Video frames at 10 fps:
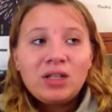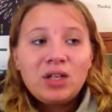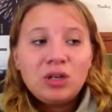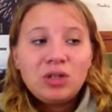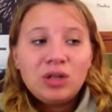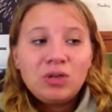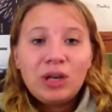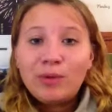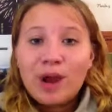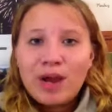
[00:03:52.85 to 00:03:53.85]
to
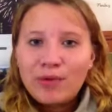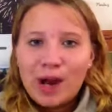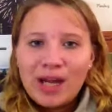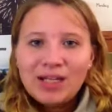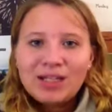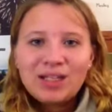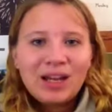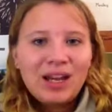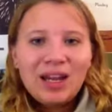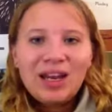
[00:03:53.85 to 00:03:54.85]
doing writes,
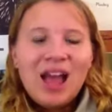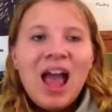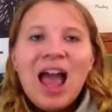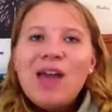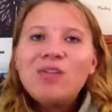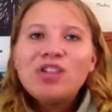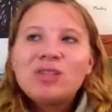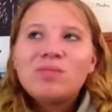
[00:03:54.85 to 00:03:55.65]
and it was